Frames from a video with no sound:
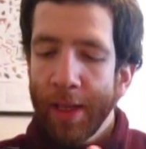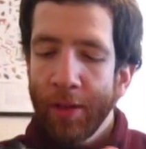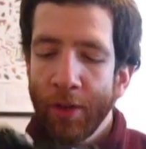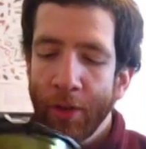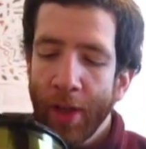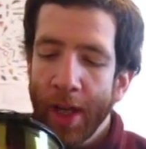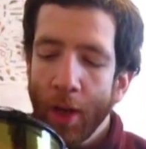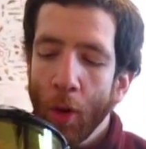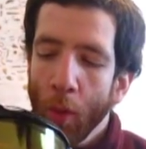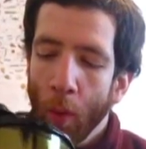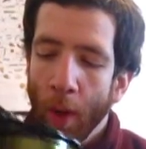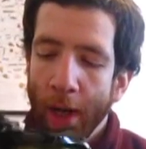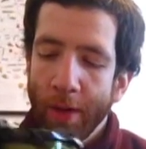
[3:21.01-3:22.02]
This is a
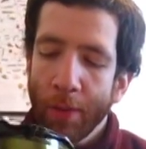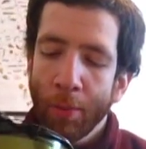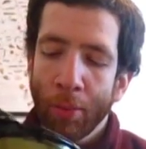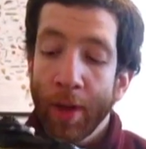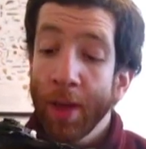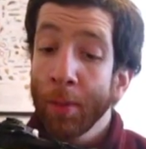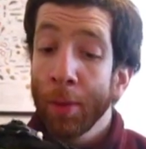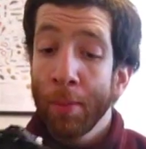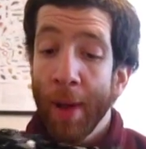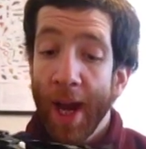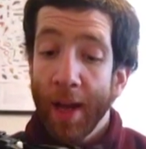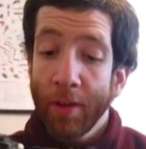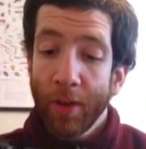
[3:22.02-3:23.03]
quite breathable
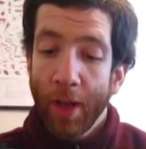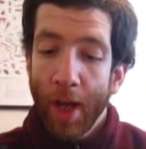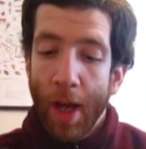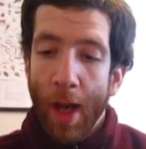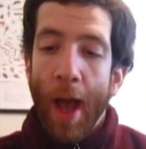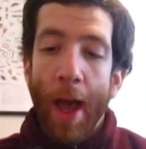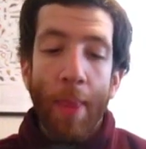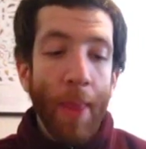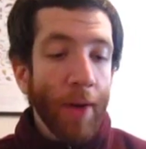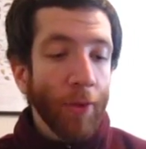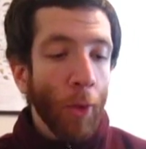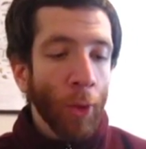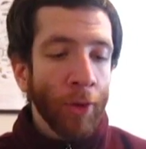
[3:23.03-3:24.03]
mask. And
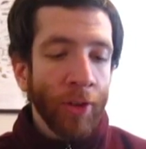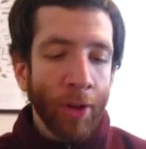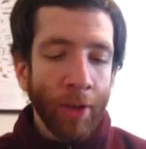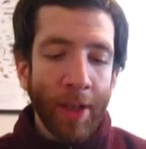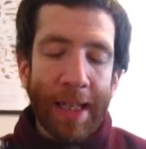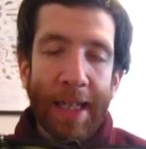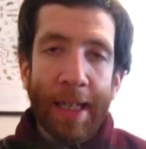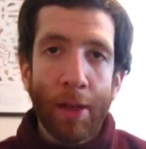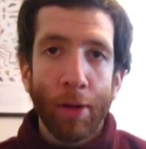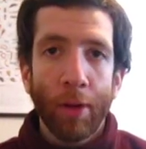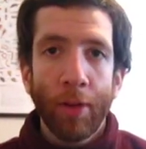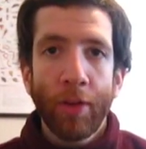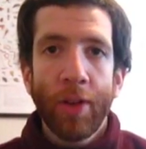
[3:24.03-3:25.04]
then, of course, there are the
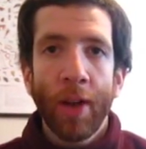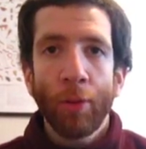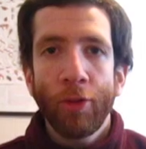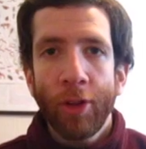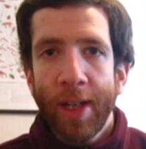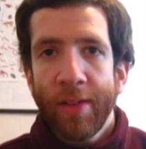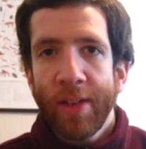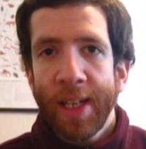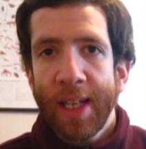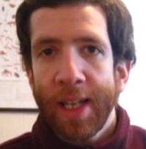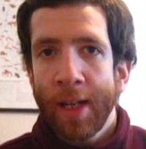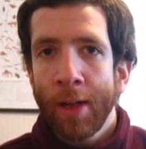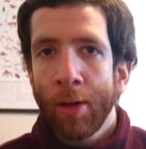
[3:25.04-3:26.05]
ears. Now,
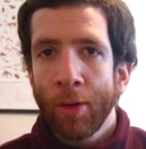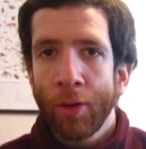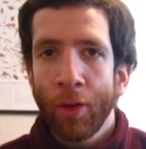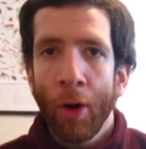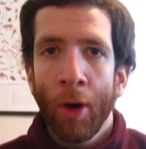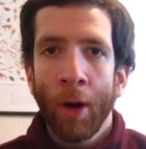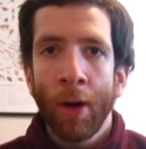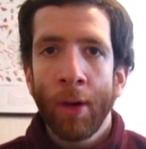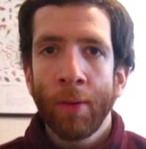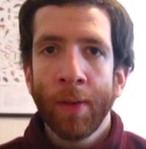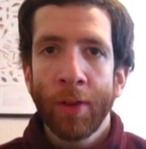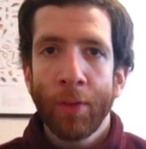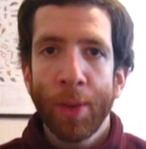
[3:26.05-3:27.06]
JT ears
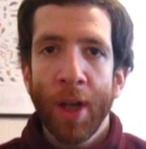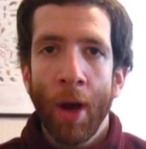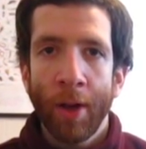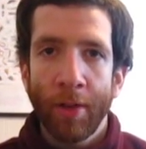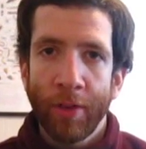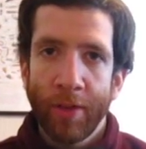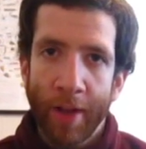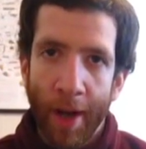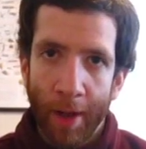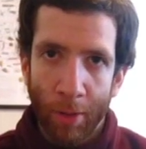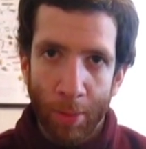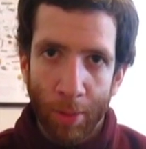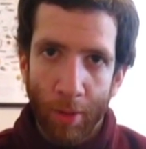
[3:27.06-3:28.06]
are, let's be honest,
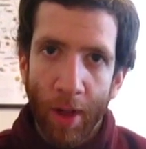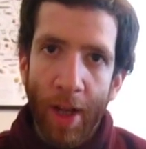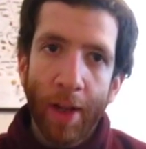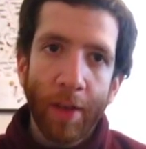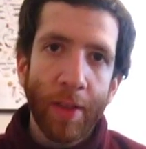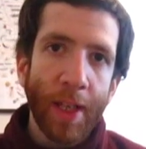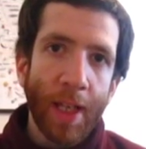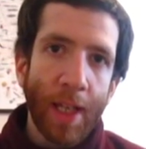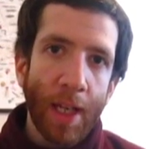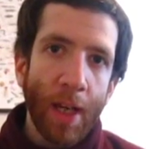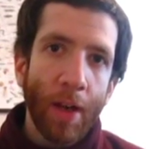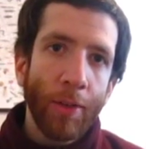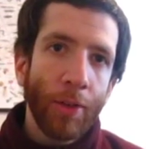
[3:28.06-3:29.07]
terrible.
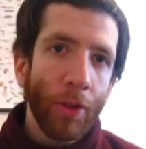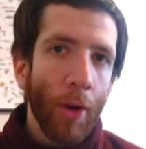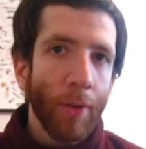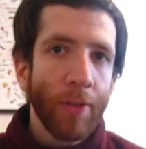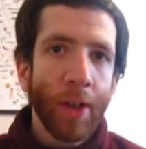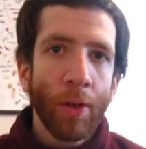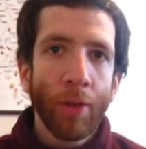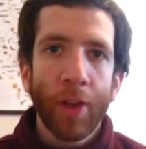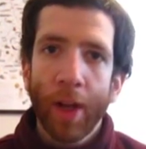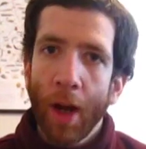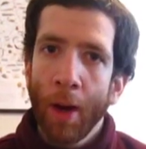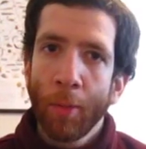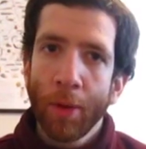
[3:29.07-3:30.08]
The soft ears
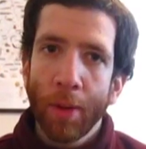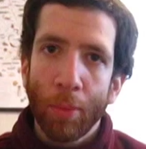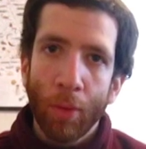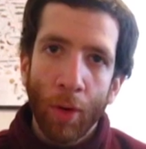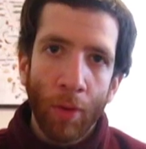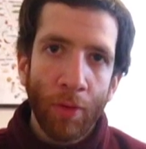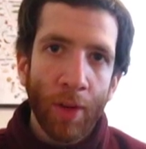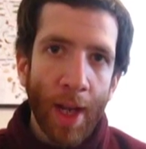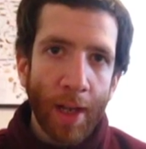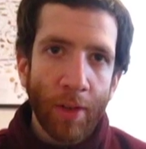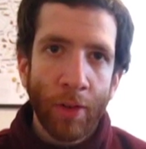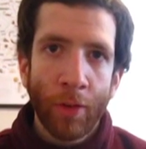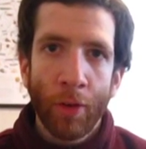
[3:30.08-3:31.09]
that come with the
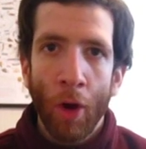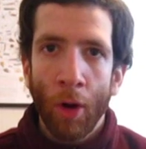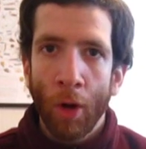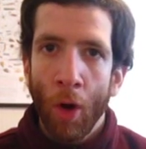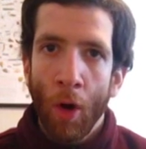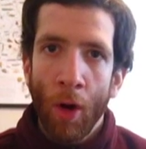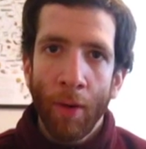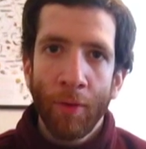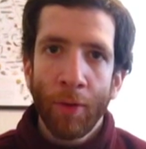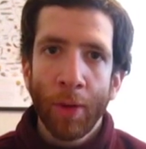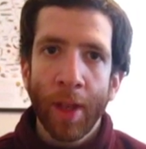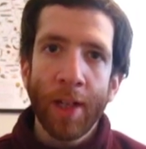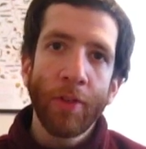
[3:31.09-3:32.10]
ProFlexes are
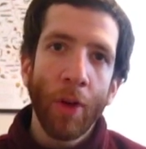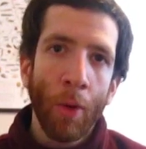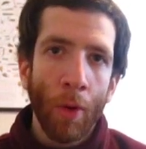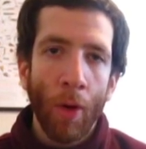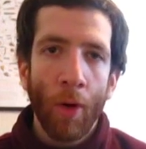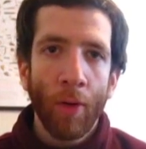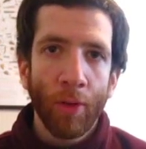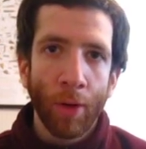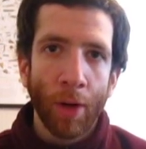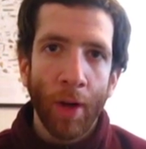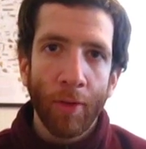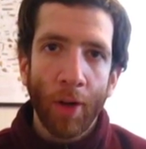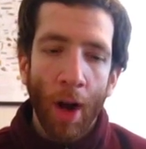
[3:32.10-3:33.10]
awful. They don't offer
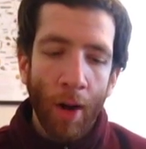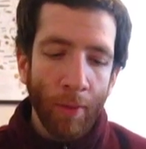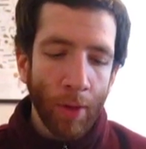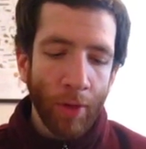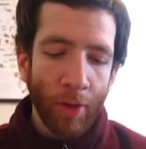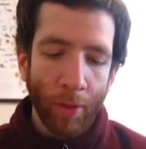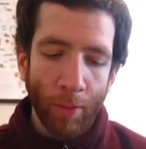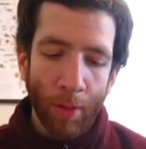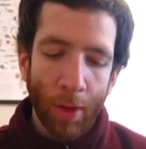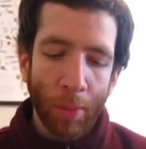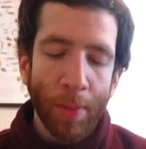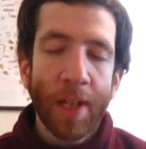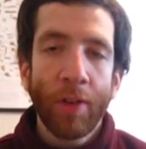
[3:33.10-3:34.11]
enough coverage. They're
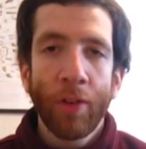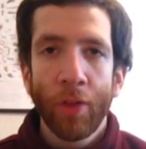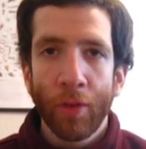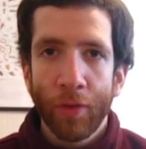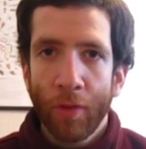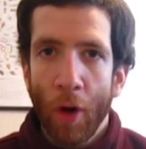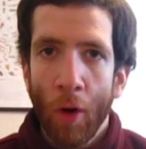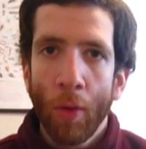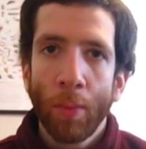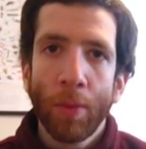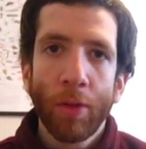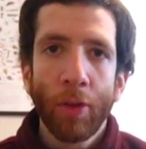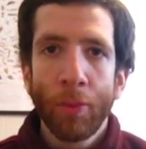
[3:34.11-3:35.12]
little pieces of
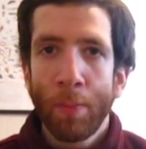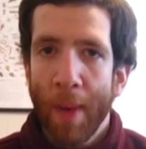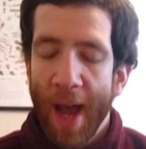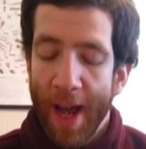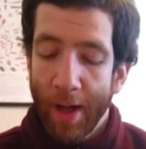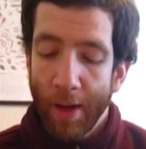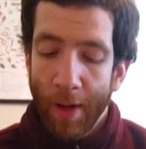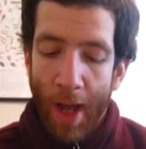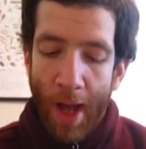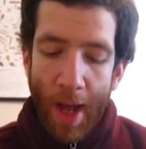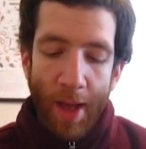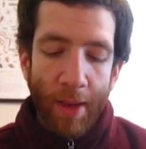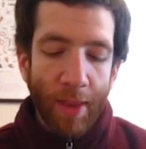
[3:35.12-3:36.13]
foam. They're just bad.
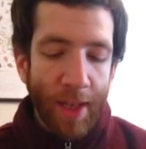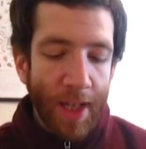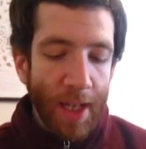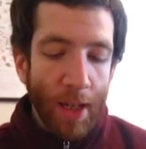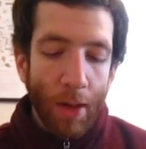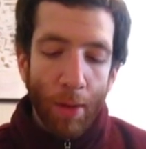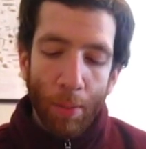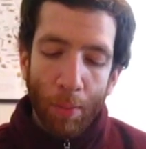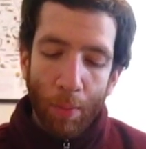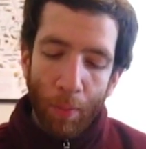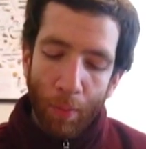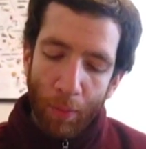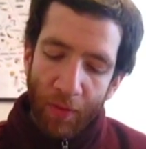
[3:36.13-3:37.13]
The
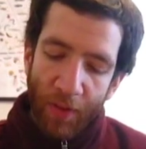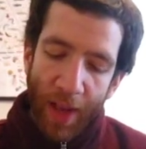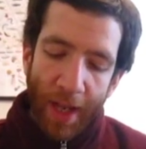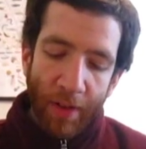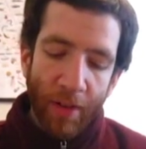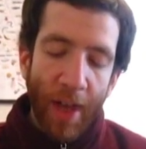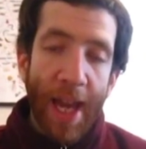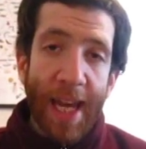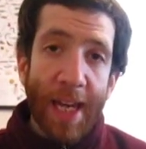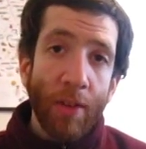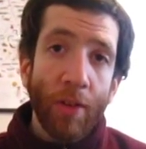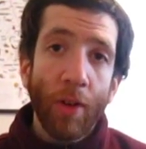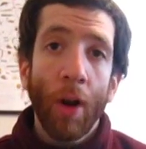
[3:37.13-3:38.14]
Flex
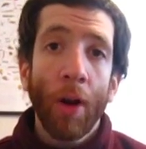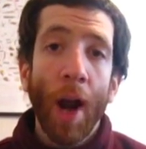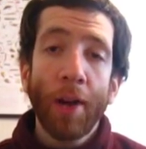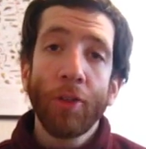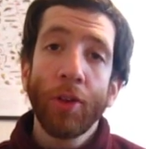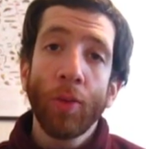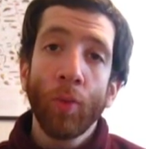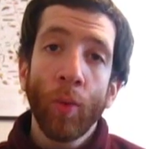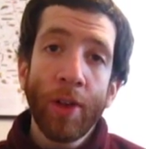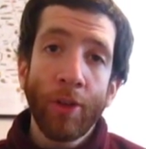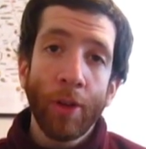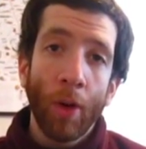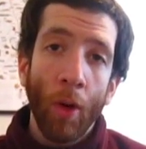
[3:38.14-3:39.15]
8s are actually
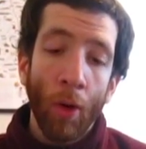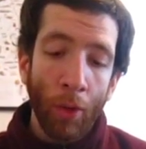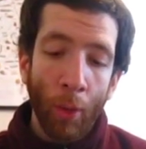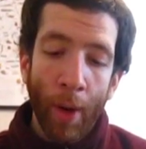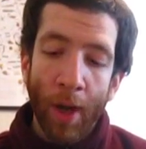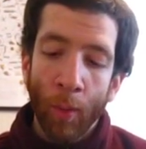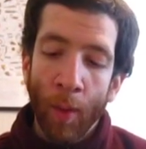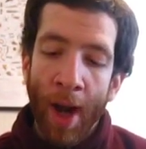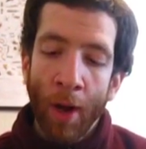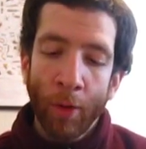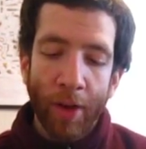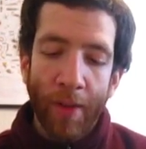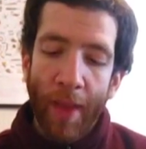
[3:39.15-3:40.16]
rigid all the way
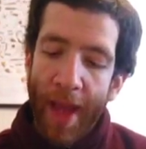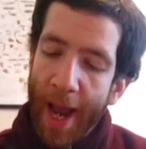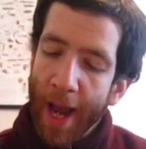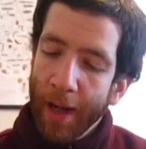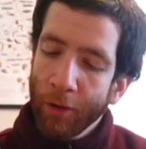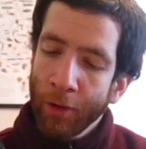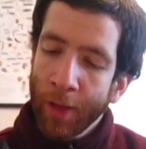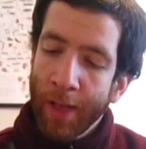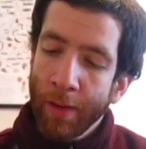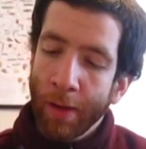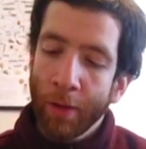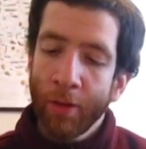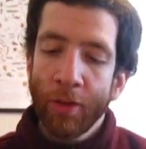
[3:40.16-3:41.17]
around, and they actually, in
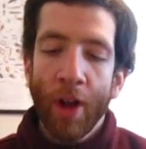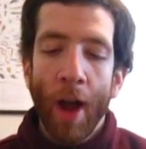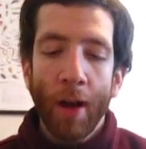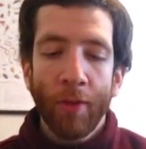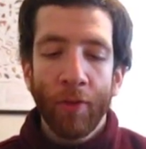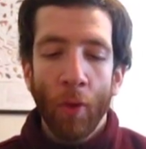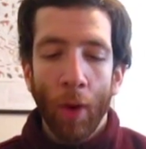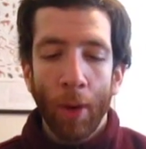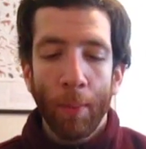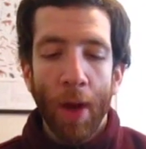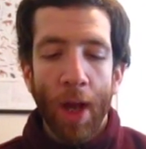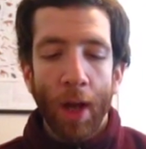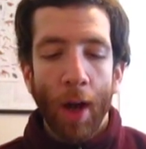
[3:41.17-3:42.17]
their stock
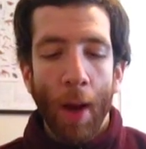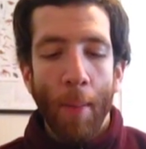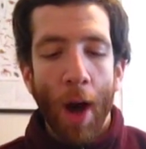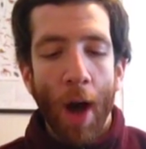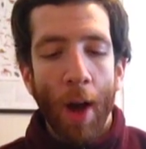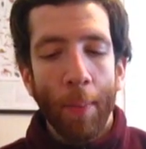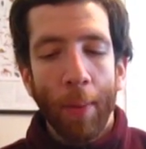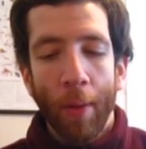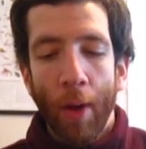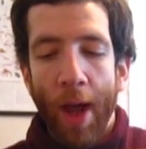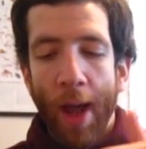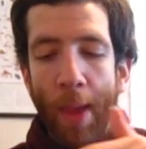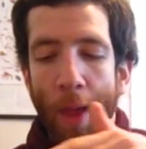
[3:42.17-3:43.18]
form, come up
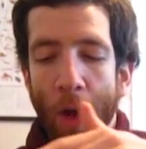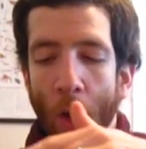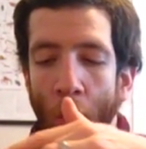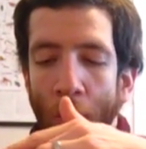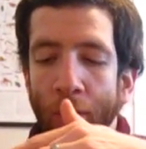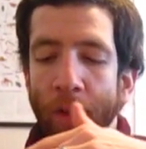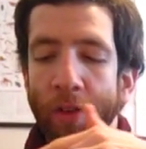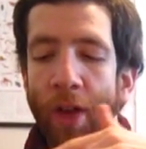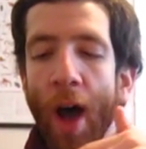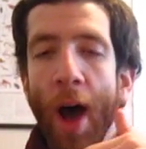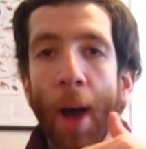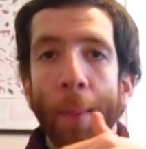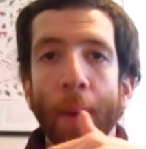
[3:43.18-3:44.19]
and then over the
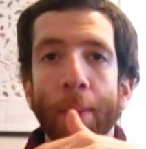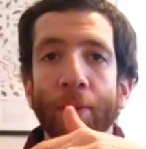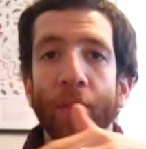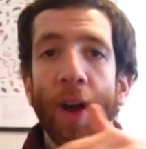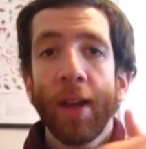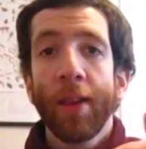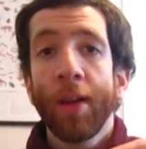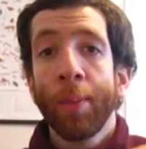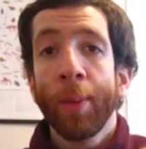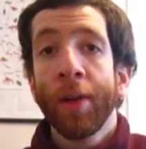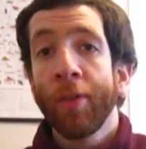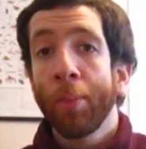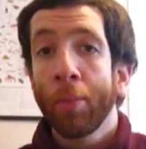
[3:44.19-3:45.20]
top and provide a little
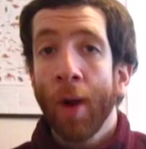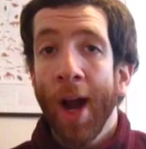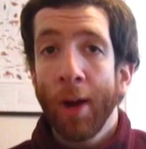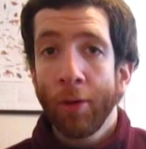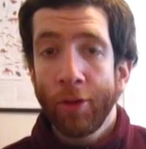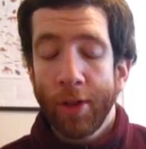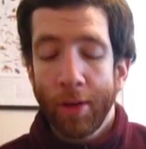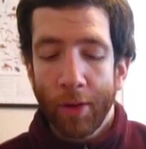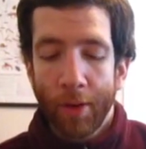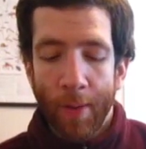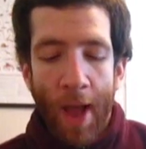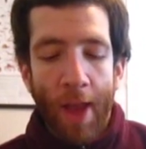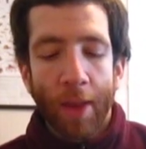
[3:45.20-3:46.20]
bit of a brow shield.
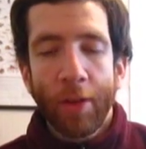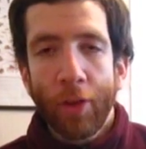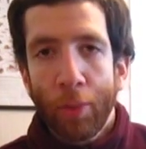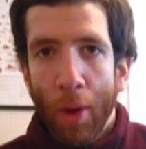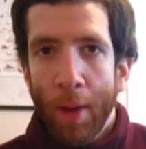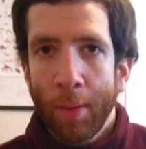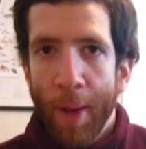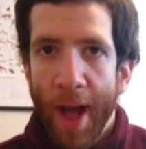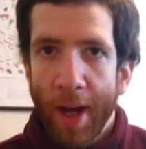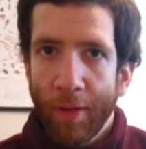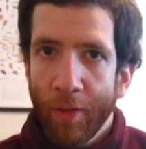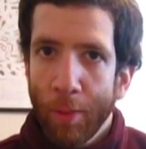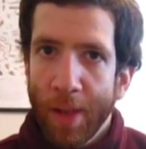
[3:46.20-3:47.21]
This is
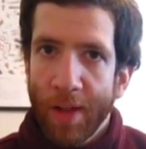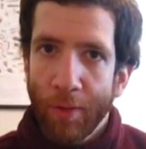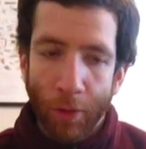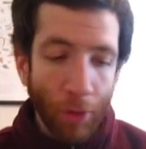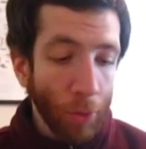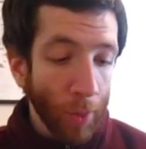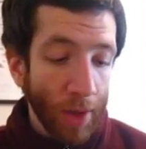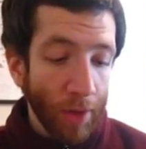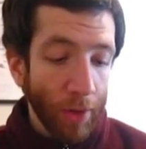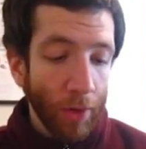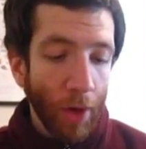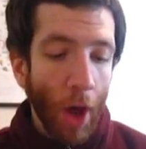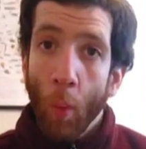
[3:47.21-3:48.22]
problematic for me for two reasons.